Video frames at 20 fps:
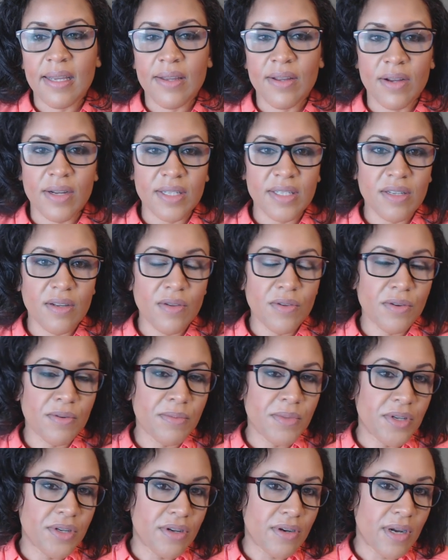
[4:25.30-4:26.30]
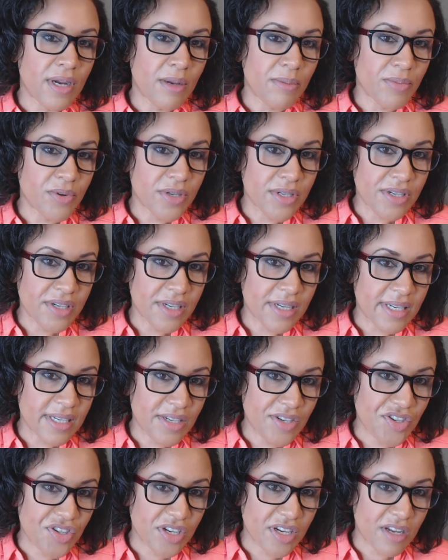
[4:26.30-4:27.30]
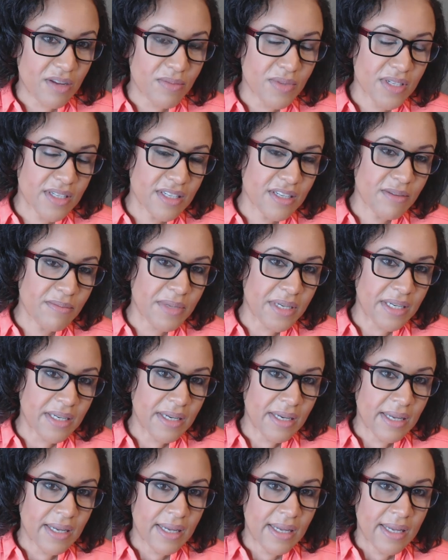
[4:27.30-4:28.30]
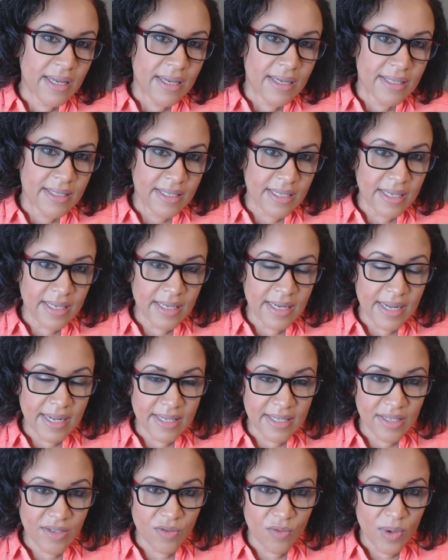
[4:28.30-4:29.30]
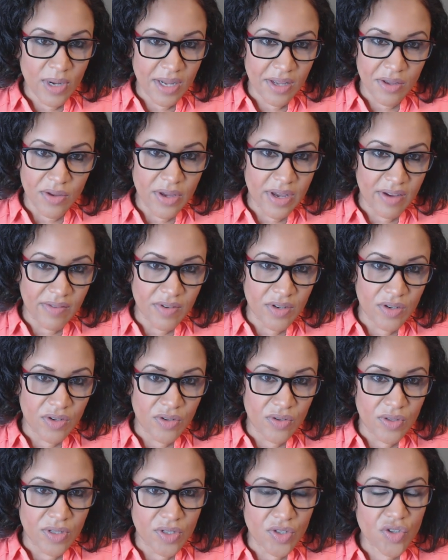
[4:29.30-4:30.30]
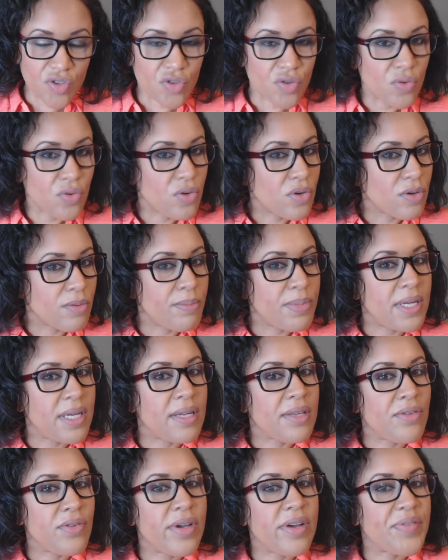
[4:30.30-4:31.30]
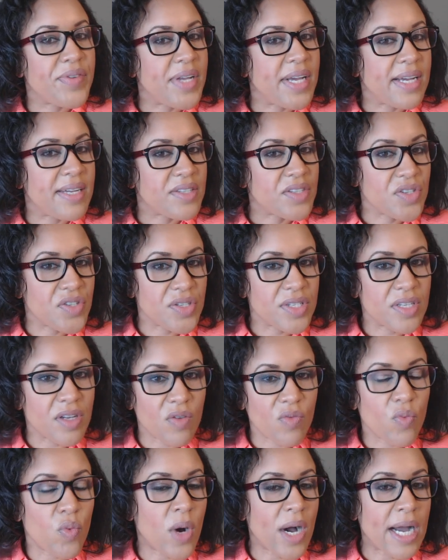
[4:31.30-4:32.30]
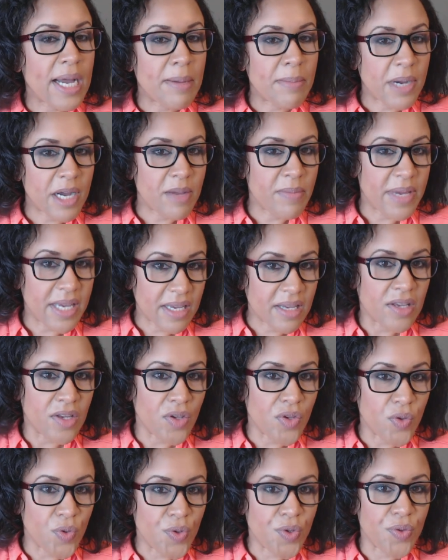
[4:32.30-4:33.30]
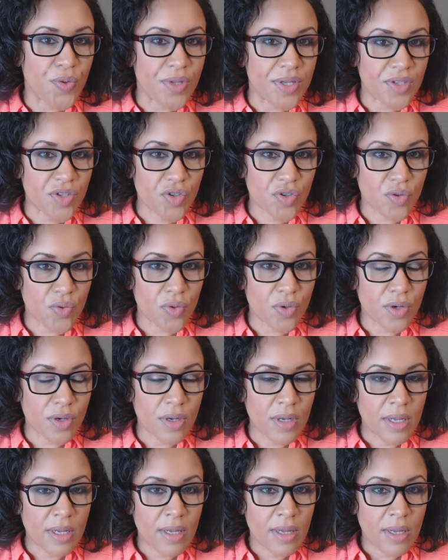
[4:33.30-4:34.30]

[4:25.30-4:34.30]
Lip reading: I told him, I appreciate you coming to me, seeing as to why you have to do this chore, but you have to ask yourself, why am I making you do this chore?